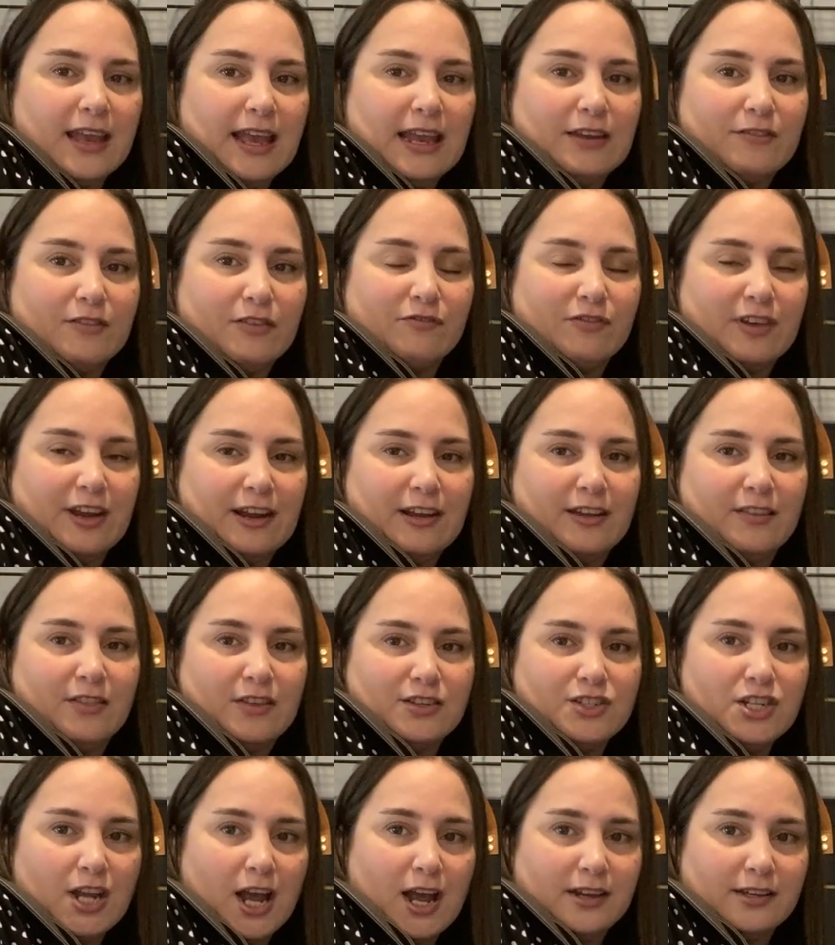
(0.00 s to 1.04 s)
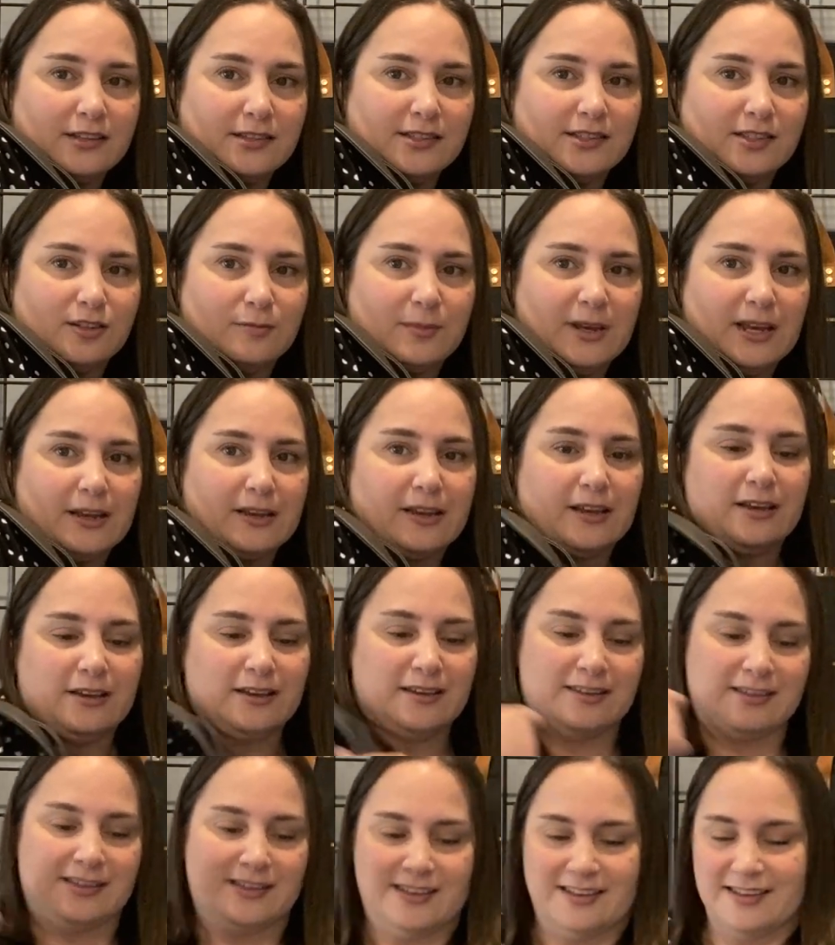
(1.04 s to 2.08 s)
can't even fit it in the shot, it's so
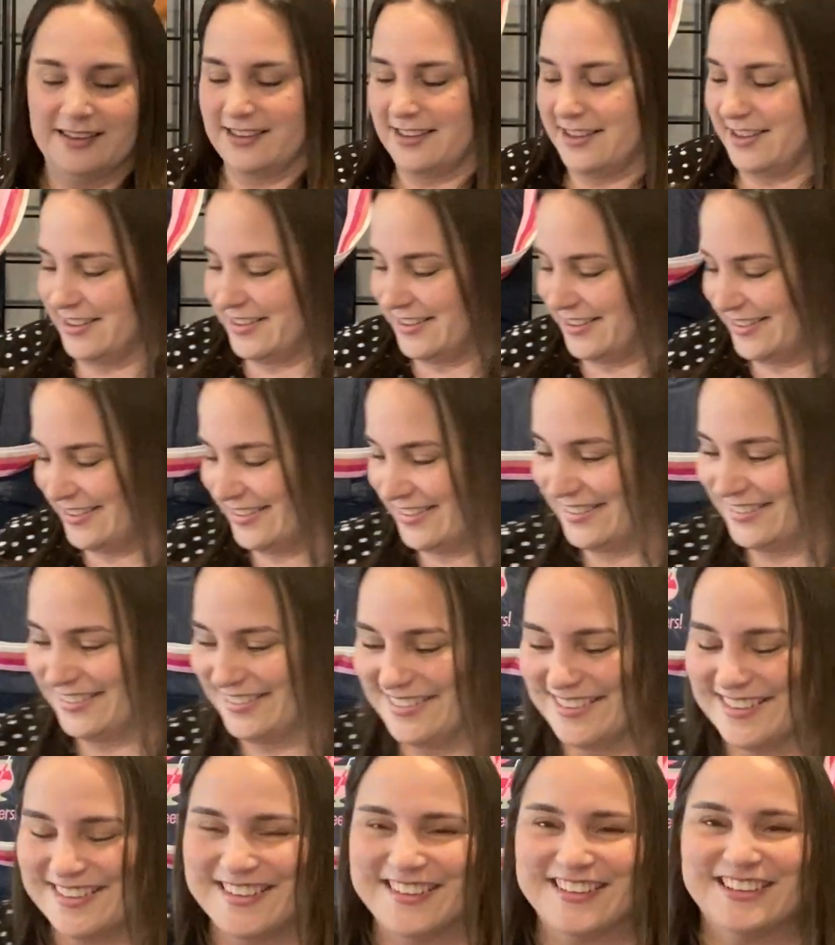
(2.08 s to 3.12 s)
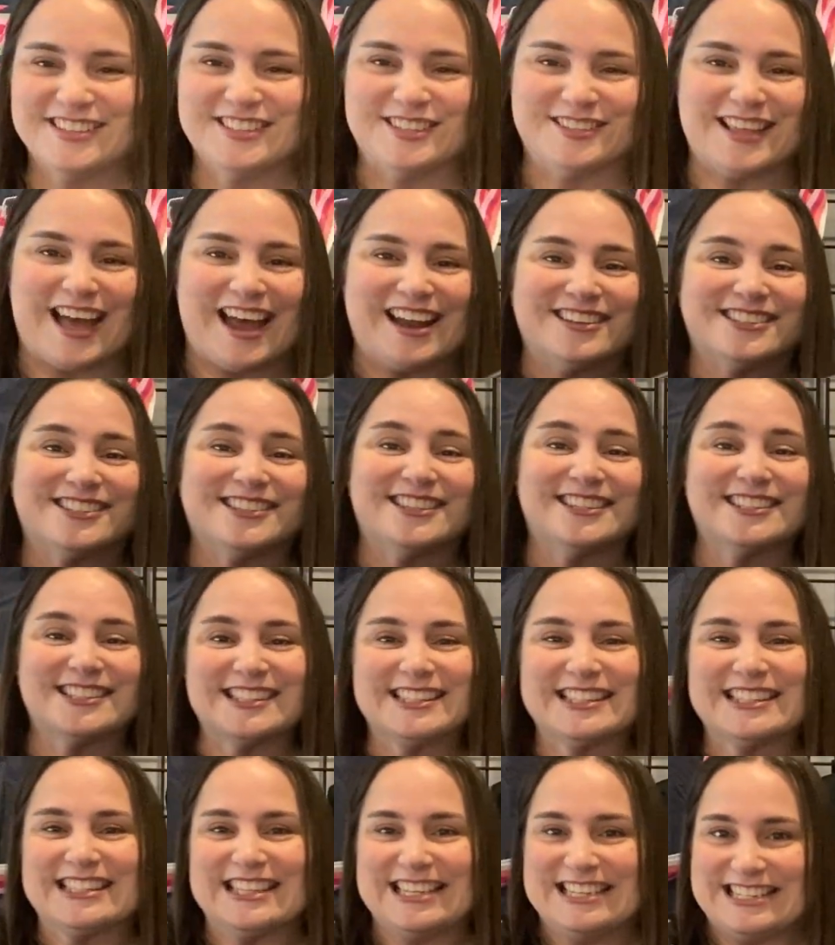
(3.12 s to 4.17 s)
big. So that is the
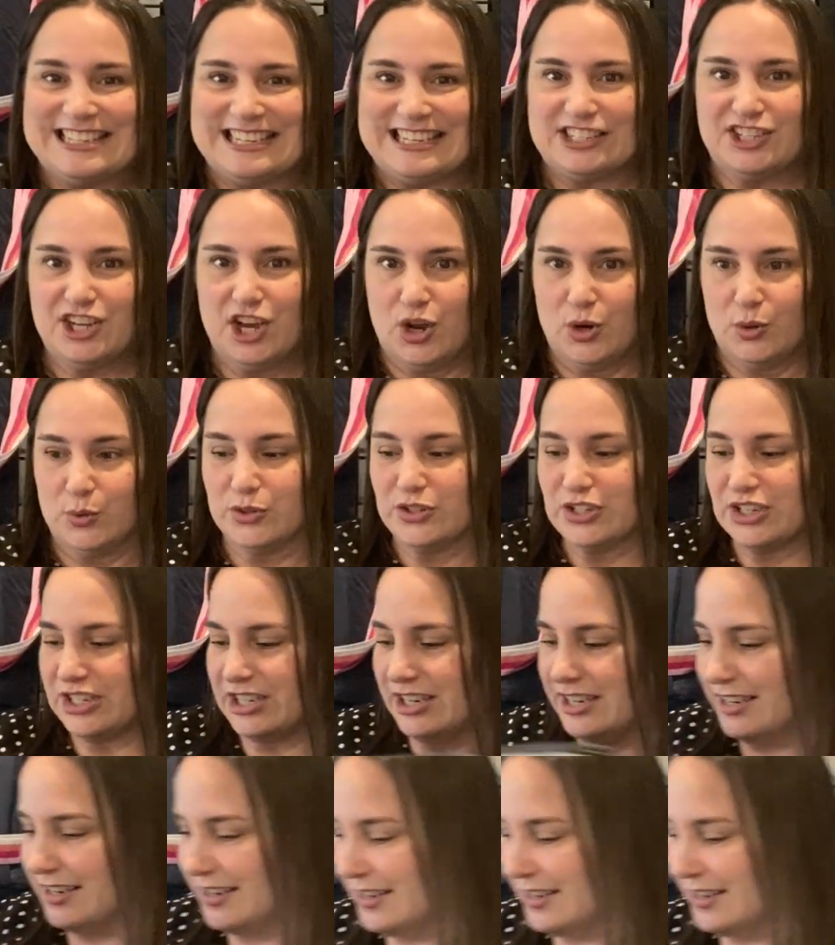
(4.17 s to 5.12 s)
Cindy tote.